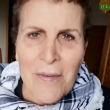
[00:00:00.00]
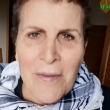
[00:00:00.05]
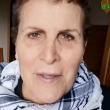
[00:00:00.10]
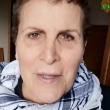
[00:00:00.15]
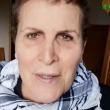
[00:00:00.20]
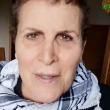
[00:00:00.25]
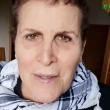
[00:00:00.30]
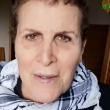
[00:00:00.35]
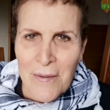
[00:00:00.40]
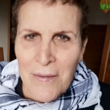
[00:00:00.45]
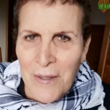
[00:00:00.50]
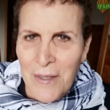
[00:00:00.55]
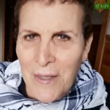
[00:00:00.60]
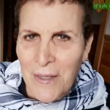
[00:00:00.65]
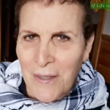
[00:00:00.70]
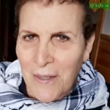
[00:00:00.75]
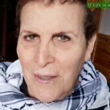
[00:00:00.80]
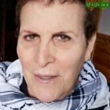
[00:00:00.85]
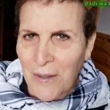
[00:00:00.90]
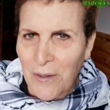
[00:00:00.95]

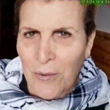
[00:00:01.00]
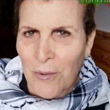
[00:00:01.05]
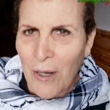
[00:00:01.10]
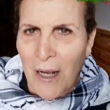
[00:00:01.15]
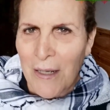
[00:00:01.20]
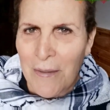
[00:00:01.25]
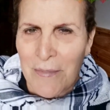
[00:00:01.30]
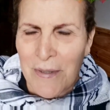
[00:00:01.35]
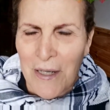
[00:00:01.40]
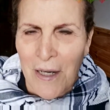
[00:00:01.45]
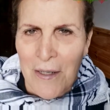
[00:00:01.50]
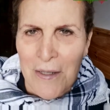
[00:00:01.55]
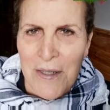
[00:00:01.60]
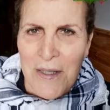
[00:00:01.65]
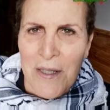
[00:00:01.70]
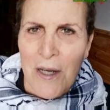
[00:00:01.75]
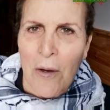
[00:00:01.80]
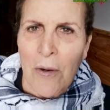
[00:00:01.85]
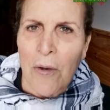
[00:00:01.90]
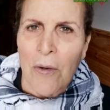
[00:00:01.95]
The crimes are
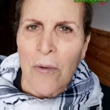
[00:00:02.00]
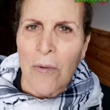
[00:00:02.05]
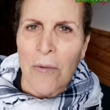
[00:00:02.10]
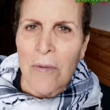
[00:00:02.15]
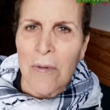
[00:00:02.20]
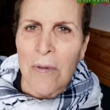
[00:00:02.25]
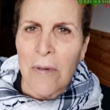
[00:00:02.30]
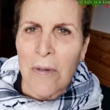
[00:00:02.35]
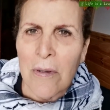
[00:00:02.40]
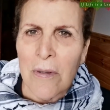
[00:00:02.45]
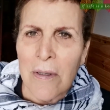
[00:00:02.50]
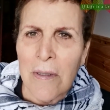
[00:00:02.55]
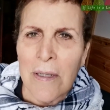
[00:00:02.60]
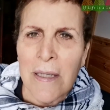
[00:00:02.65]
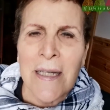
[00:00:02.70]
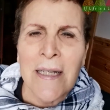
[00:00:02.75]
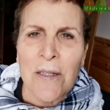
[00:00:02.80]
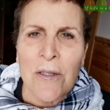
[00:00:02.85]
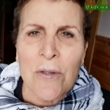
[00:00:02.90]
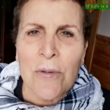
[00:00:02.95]
so
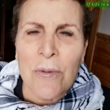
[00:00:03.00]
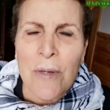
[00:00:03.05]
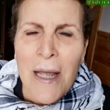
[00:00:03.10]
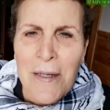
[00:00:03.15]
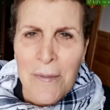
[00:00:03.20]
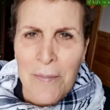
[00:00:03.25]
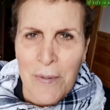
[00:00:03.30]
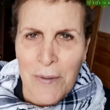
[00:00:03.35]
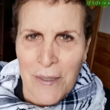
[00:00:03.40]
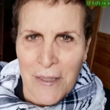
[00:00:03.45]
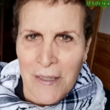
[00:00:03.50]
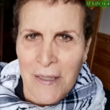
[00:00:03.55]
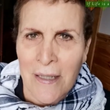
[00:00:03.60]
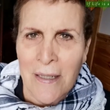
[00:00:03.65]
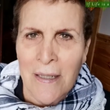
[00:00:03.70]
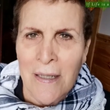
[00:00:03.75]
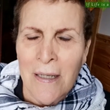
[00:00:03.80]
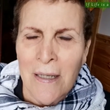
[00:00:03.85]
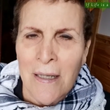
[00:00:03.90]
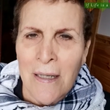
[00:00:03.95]
incredibly
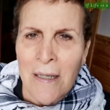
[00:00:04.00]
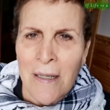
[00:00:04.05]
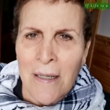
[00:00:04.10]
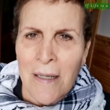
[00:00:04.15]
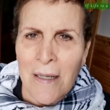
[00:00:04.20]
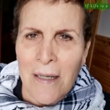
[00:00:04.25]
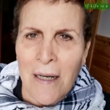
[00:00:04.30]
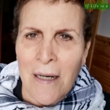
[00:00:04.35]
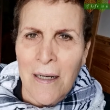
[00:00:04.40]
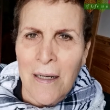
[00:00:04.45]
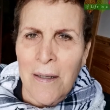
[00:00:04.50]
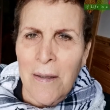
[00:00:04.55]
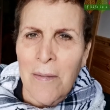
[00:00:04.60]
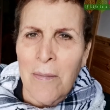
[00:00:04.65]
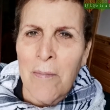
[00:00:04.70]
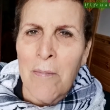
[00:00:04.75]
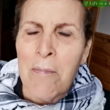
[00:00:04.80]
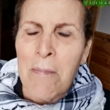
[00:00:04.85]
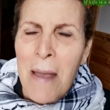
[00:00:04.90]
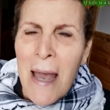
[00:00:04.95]

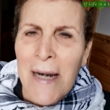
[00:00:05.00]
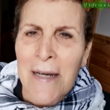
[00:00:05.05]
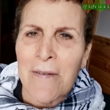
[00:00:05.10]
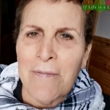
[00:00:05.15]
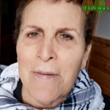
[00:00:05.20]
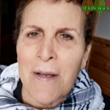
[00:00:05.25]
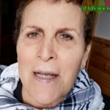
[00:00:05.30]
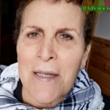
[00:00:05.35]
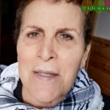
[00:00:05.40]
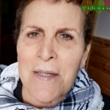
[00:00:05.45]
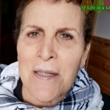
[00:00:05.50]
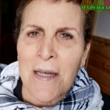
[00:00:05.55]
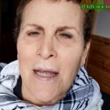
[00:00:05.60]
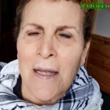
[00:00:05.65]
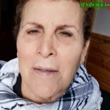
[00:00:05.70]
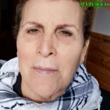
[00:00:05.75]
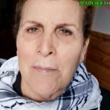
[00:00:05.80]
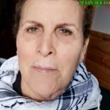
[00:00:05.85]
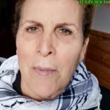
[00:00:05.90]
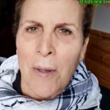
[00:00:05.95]
manifest
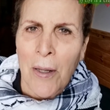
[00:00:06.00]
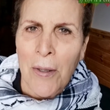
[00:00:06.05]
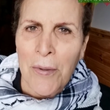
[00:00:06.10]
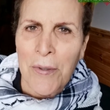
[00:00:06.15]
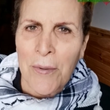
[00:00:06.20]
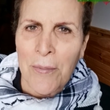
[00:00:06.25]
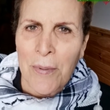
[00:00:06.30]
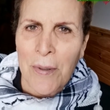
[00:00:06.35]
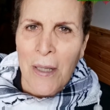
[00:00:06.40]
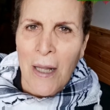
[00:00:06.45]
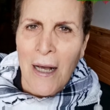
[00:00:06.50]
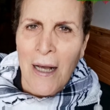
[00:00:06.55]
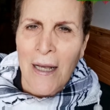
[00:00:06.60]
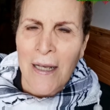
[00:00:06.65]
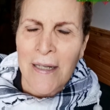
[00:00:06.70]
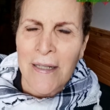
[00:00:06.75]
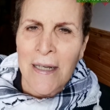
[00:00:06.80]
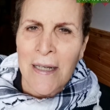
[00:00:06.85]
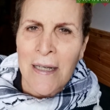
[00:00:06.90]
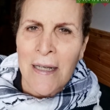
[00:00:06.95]
and
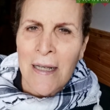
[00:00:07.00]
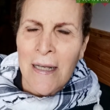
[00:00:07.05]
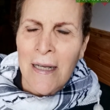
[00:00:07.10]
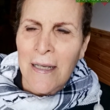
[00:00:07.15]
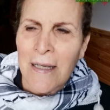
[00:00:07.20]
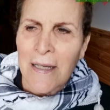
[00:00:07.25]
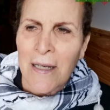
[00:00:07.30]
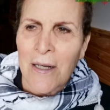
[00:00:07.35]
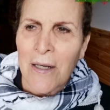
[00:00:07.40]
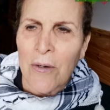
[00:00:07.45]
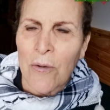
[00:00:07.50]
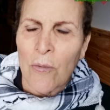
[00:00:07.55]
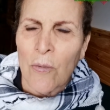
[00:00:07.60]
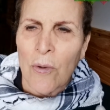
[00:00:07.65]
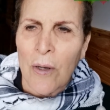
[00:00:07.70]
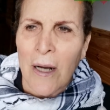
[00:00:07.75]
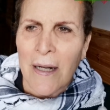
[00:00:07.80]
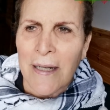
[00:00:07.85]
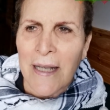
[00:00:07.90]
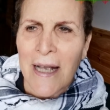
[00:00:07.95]
multiplied, you
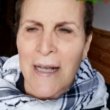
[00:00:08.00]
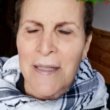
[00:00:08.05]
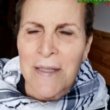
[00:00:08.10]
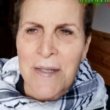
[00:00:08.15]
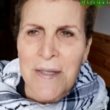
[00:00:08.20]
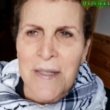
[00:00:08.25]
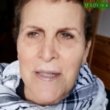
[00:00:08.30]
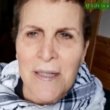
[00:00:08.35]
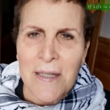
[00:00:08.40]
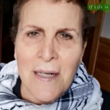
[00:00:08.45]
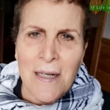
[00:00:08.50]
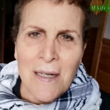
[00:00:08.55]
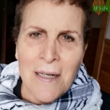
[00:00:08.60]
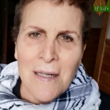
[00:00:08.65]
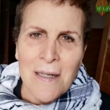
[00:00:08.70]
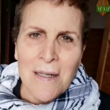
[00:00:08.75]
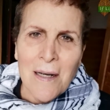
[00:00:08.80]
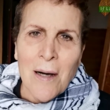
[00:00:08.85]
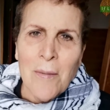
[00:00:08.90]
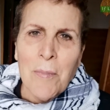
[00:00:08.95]
know, against
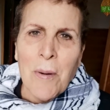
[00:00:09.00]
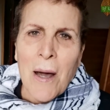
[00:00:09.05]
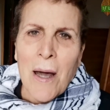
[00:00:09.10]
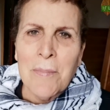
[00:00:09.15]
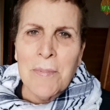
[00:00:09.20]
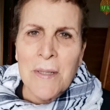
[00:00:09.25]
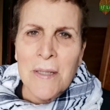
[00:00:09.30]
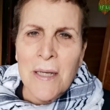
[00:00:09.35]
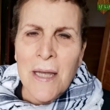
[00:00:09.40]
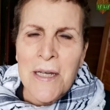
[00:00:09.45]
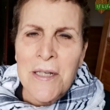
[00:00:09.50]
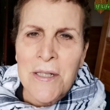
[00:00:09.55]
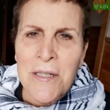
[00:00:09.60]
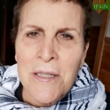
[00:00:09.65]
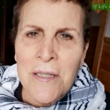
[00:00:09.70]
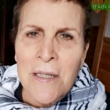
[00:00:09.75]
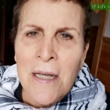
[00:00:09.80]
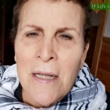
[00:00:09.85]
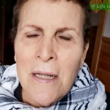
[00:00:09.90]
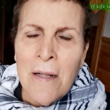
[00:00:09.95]
a
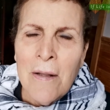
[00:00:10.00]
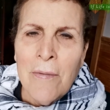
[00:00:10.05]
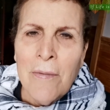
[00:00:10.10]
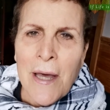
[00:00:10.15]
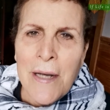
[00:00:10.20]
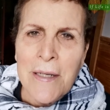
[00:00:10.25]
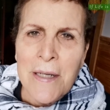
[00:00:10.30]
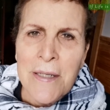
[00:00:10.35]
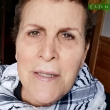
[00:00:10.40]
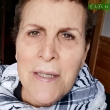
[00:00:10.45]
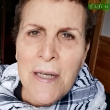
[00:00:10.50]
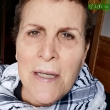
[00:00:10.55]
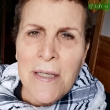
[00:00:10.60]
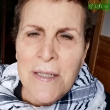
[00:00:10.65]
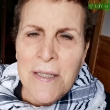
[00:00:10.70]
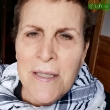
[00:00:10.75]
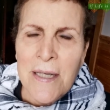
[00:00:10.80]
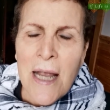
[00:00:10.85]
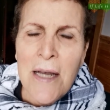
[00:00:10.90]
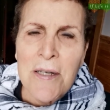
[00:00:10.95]
population that is
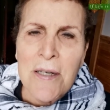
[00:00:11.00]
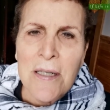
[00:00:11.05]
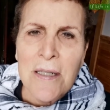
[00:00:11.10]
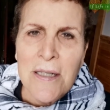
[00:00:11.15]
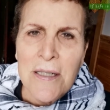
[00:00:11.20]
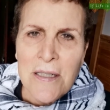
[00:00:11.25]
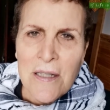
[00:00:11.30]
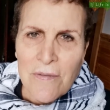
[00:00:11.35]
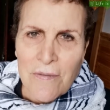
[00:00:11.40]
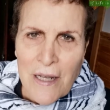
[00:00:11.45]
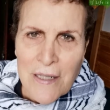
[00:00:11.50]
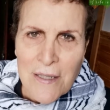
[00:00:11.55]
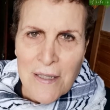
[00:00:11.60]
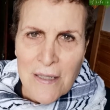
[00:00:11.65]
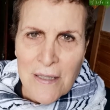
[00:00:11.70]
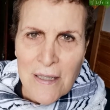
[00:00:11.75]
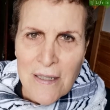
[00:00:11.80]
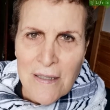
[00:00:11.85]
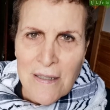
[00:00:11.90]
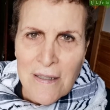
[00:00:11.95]
essentially
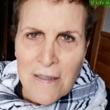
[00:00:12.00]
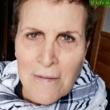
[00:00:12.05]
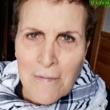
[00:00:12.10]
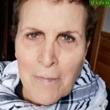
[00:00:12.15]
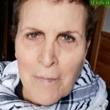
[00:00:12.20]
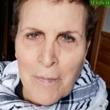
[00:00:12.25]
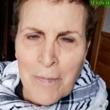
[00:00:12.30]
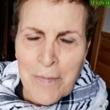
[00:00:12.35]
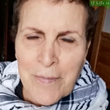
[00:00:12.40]
defenseless.